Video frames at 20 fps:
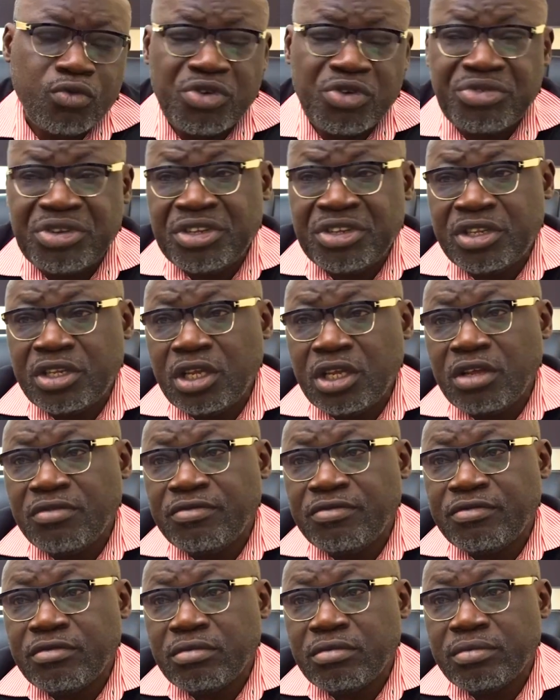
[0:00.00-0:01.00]
We
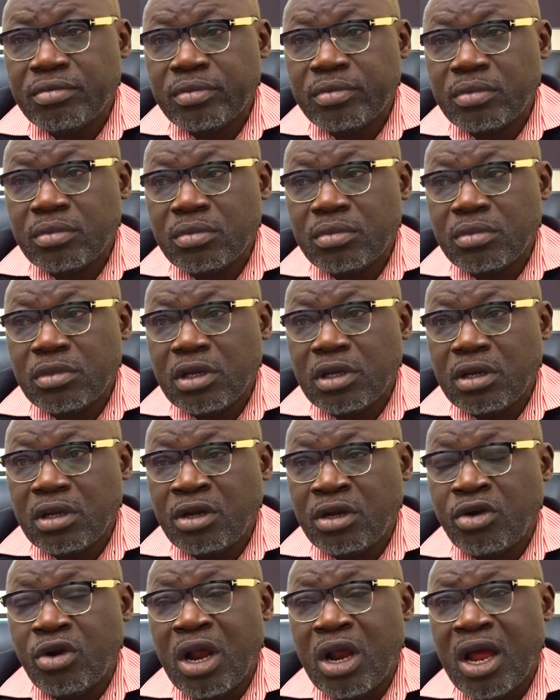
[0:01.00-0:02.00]
receive
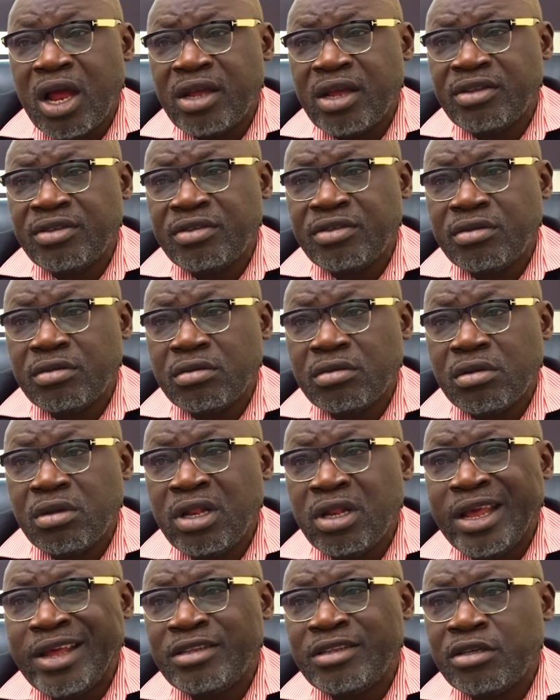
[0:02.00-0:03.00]
cries,
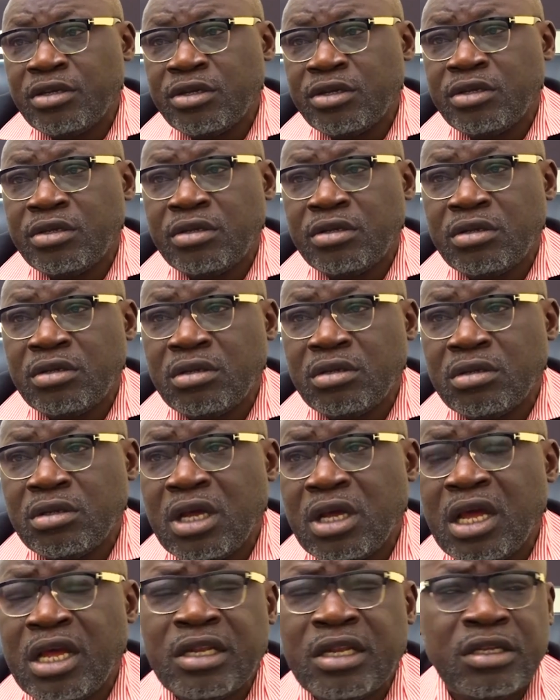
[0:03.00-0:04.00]
letters,
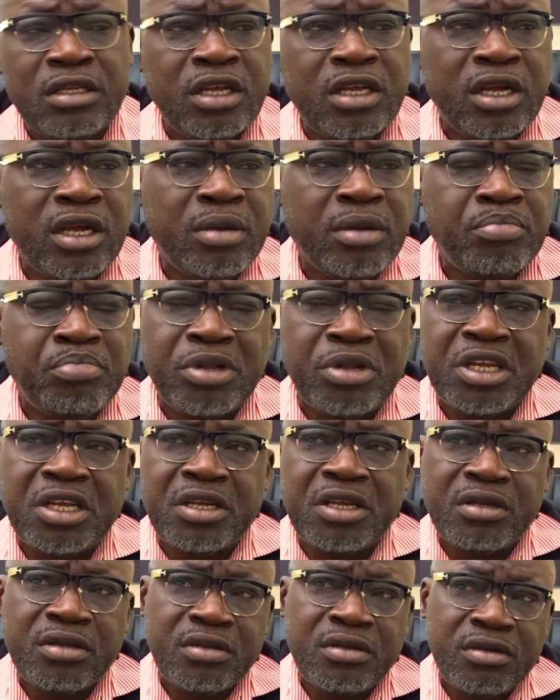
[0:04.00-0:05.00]
and
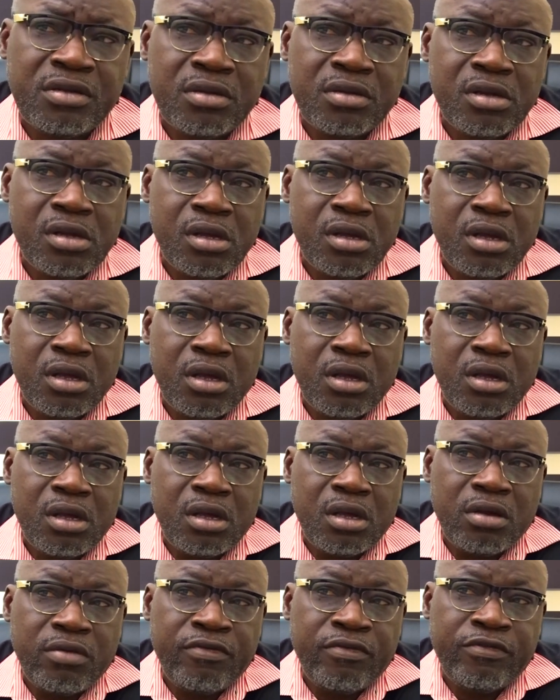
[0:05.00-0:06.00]
pleas
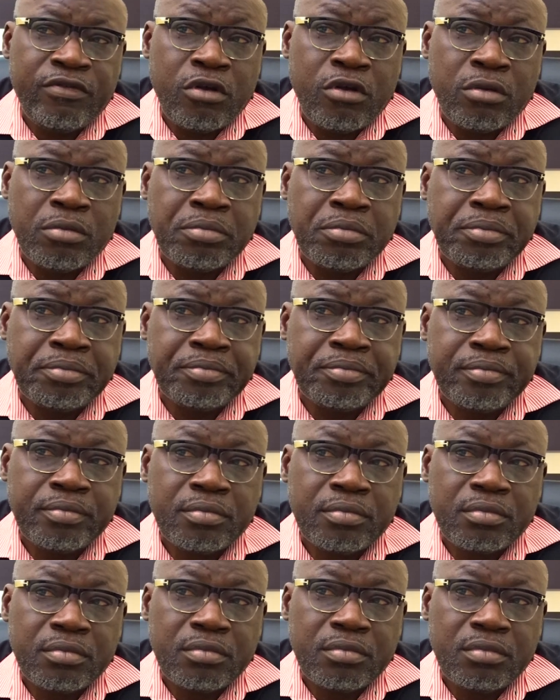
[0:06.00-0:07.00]
from
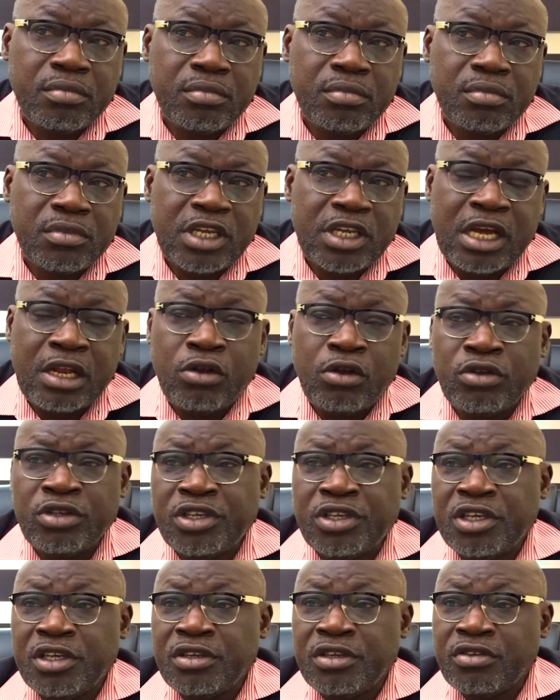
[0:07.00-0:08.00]

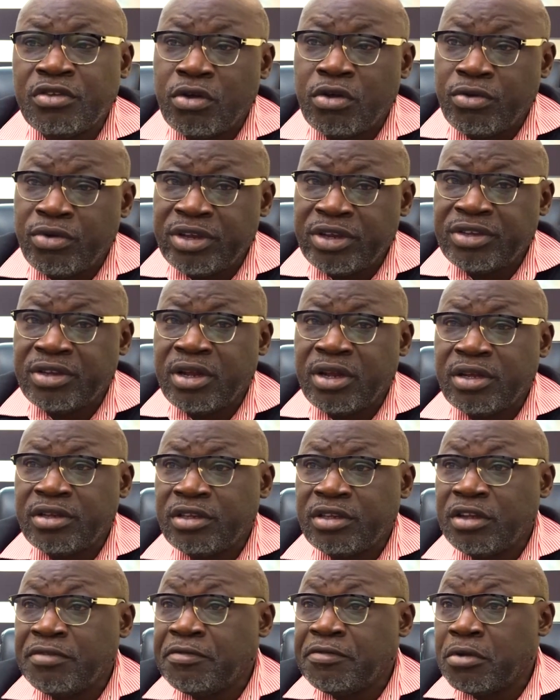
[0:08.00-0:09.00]
allottees or
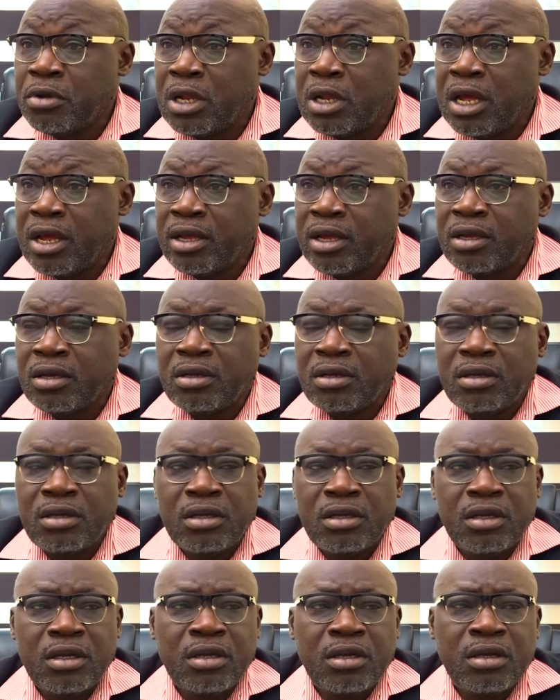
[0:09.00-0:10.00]
residents, if you like,
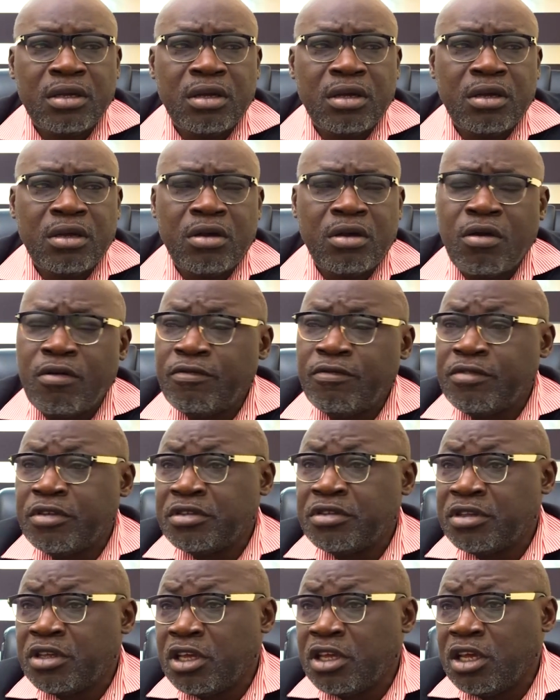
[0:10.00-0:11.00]
of the
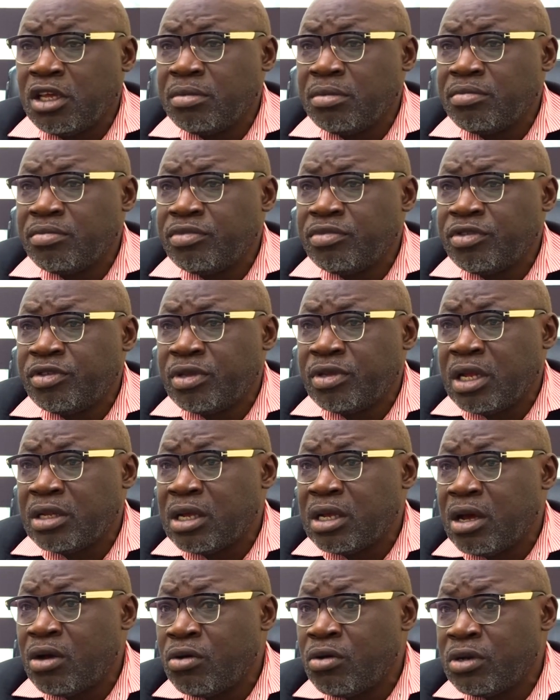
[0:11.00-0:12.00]
schemes that
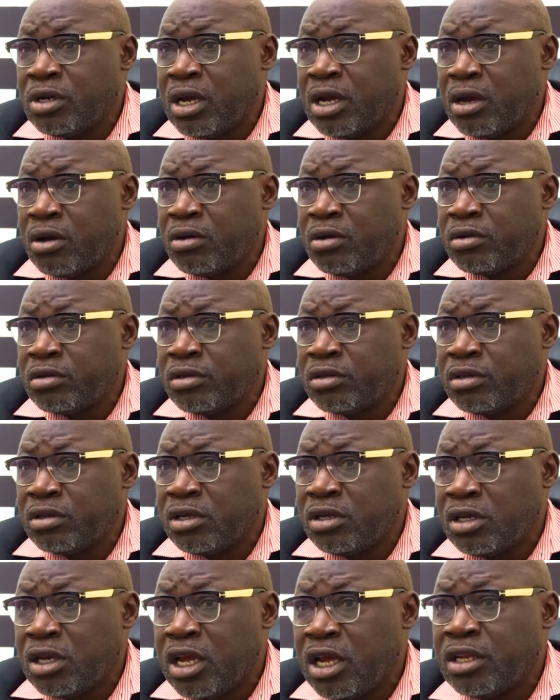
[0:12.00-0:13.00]
are under us
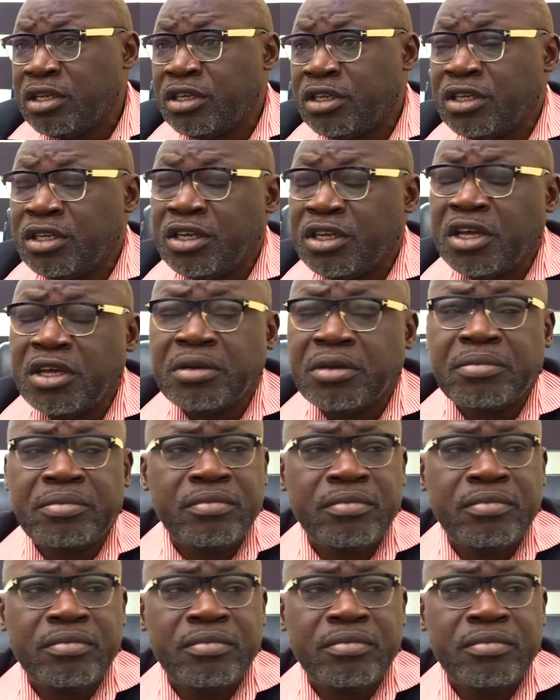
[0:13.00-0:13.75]
in NTDA.